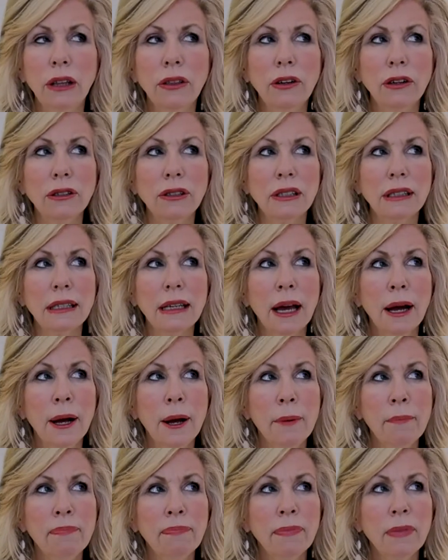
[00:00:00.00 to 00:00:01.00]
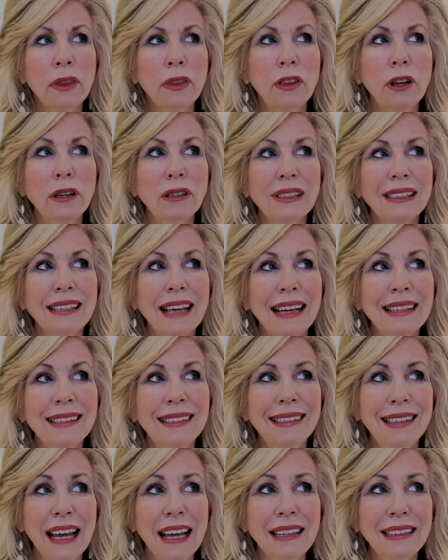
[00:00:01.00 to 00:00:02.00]
there's a
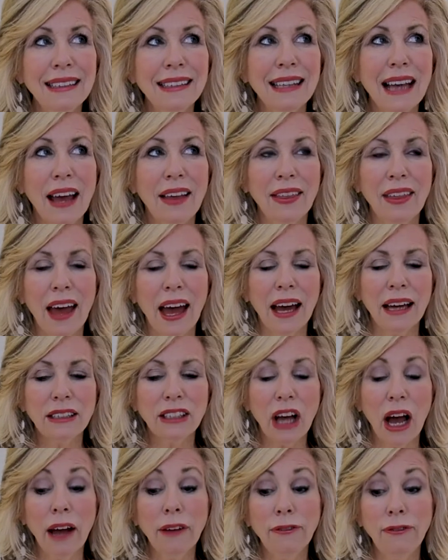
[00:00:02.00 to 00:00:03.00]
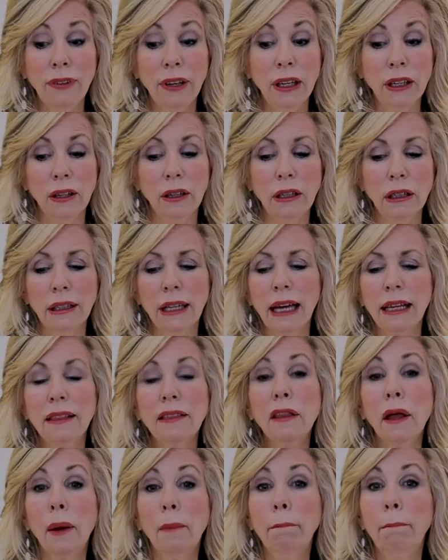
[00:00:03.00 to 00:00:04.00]
sense that I feel
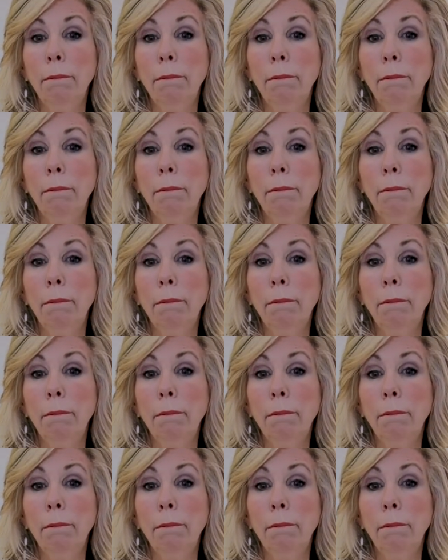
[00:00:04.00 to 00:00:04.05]
like the